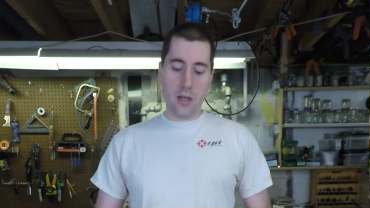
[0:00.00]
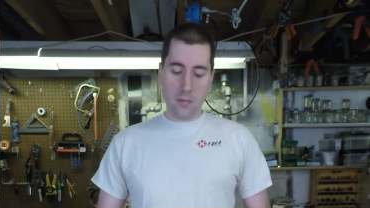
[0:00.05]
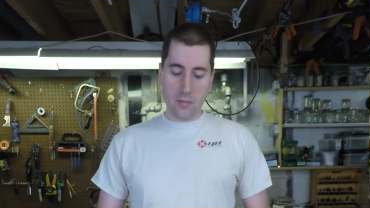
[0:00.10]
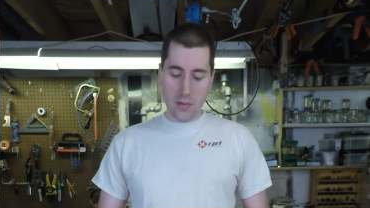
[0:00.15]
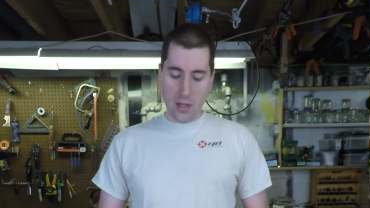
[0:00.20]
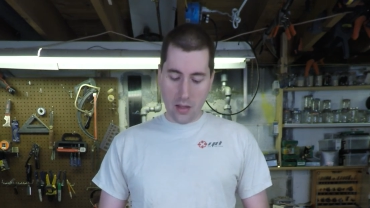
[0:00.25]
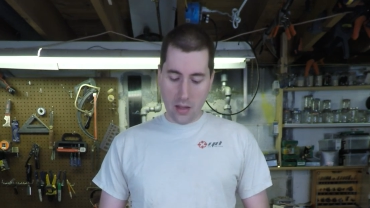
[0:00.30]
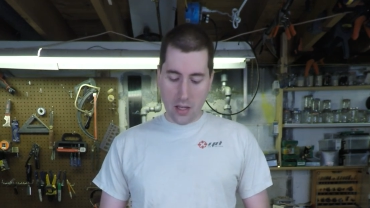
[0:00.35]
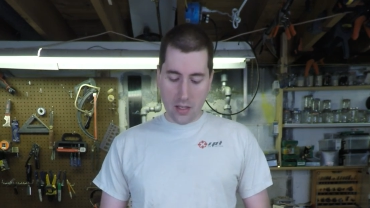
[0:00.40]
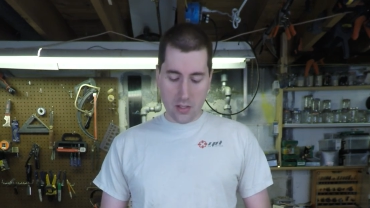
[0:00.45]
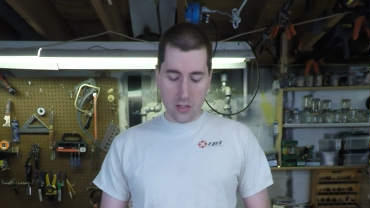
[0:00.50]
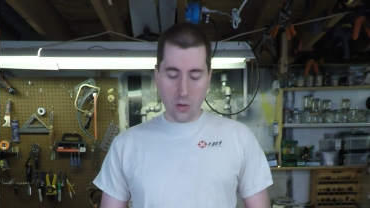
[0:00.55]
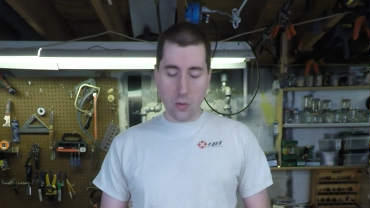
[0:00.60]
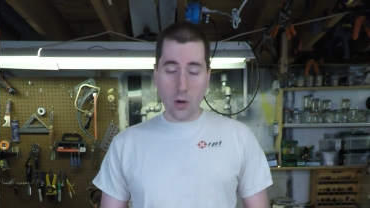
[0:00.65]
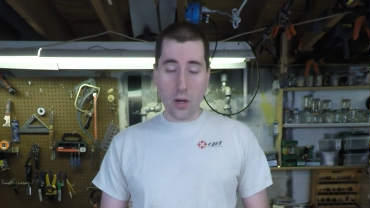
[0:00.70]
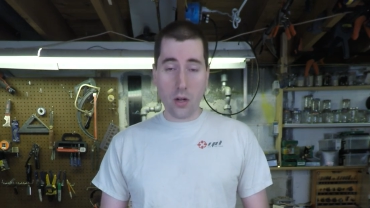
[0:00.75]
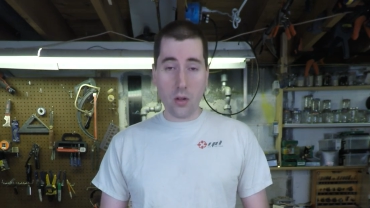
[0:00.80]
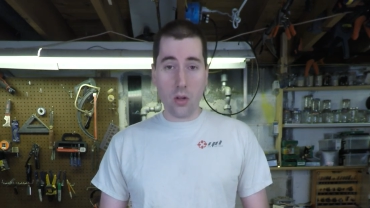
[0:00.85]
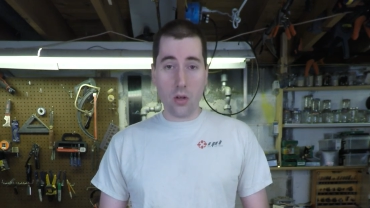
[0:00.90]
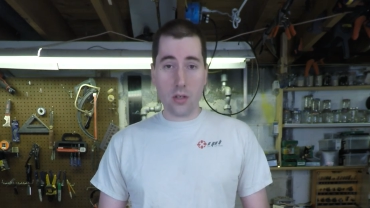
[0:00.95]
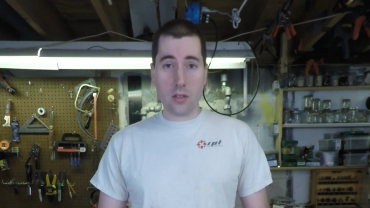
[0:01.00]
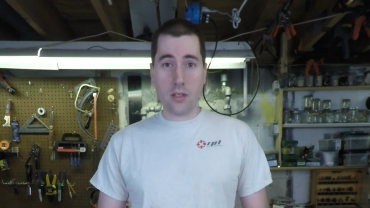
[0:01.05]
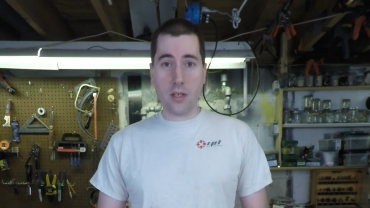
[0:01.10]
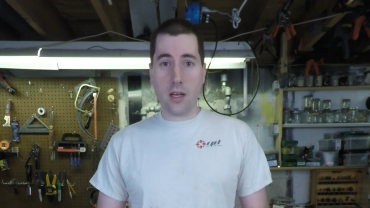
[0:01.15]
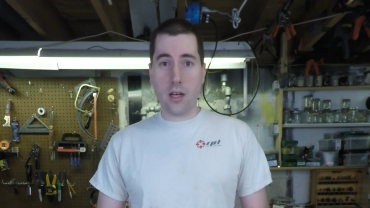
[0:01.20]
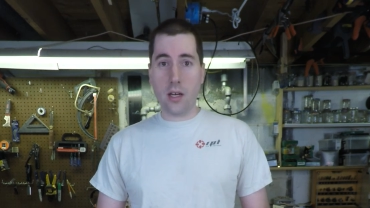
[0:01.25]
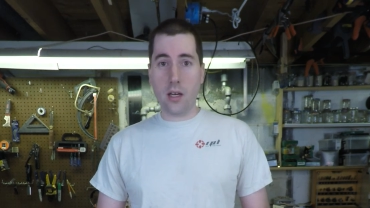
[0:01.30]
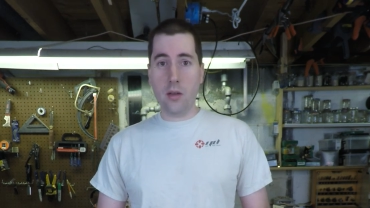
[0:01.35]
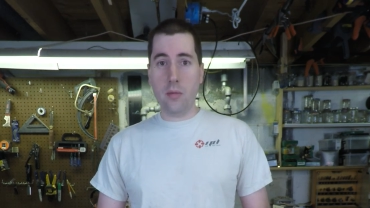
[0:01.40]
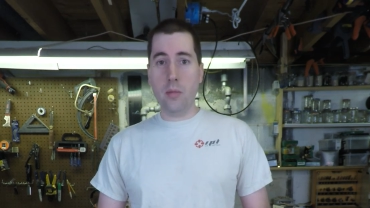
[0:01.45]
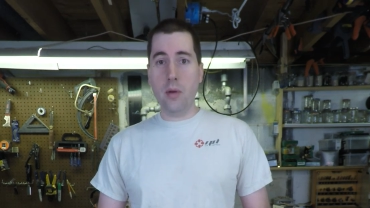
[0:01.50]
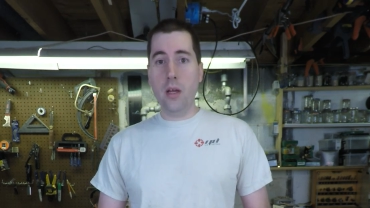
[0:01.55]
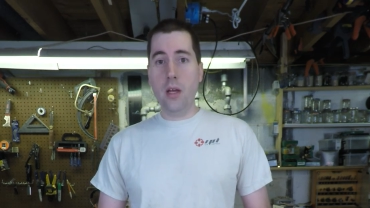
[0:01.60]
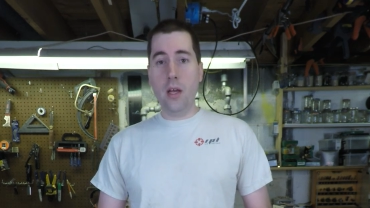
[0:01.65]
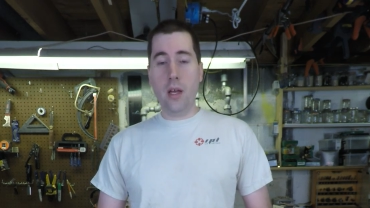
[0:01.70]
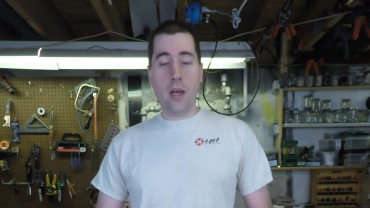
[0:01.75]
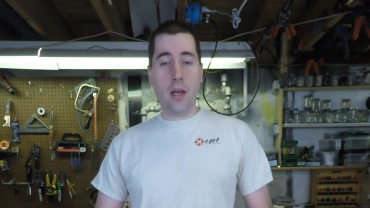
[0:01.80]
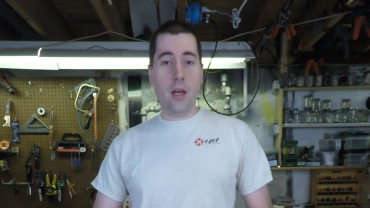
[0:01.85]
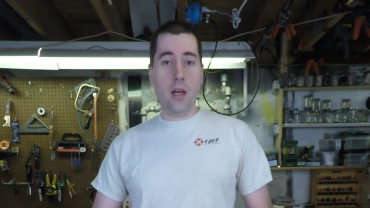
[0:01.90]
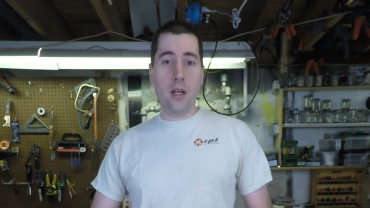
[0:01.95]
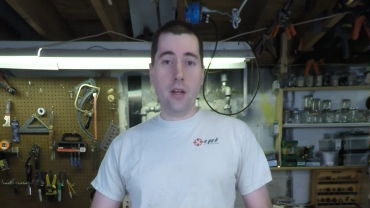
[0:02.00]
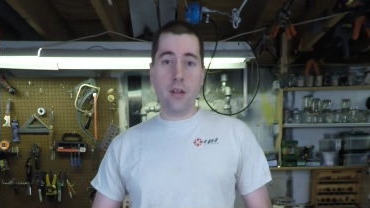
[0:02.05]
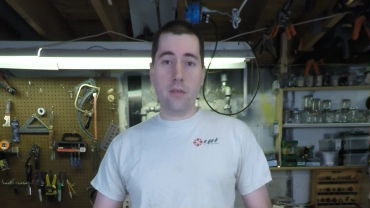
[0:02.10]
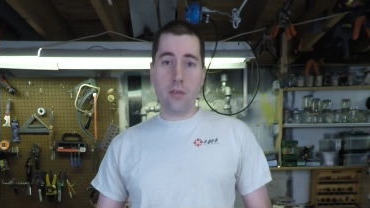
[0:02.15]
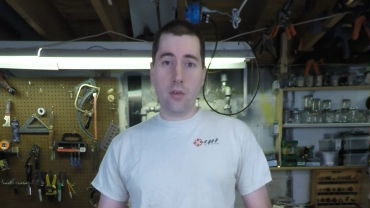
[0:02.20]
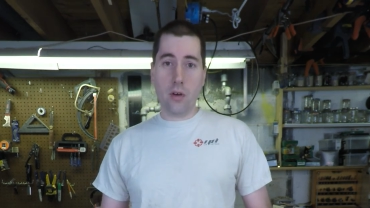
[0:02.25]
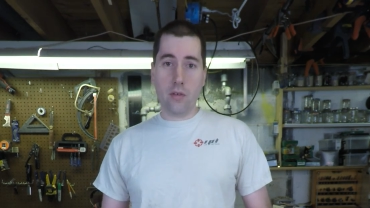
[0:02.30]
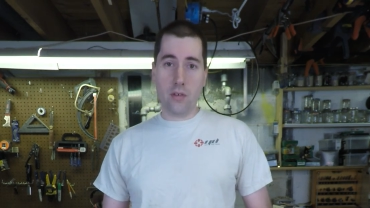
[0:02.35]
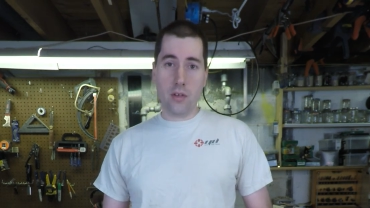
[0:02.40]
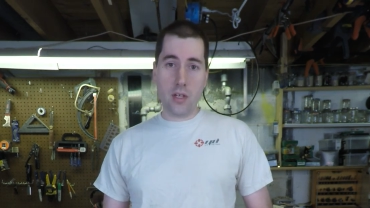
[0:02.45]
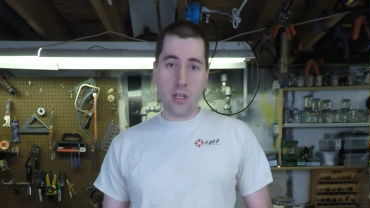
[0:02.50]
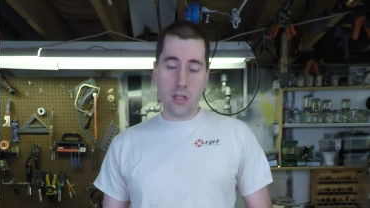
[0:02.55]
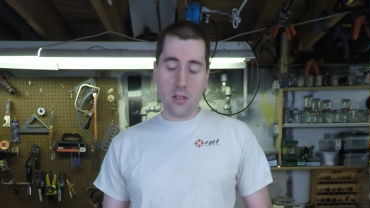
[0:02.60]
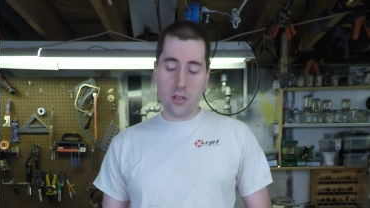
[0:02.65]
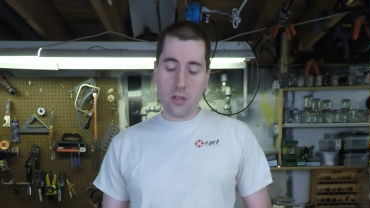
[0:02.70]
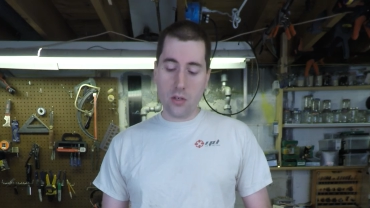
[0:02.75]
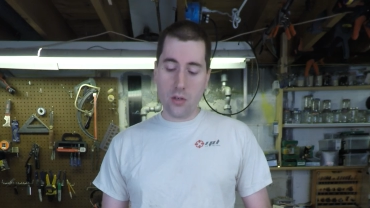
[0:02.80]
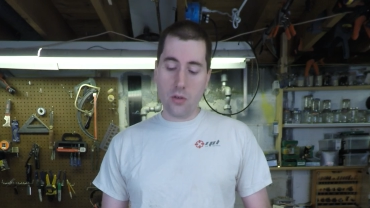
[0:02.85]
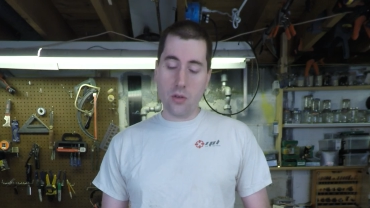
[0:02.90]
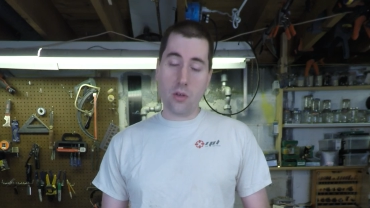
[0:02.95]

They last quite a long time, and if you ever need to,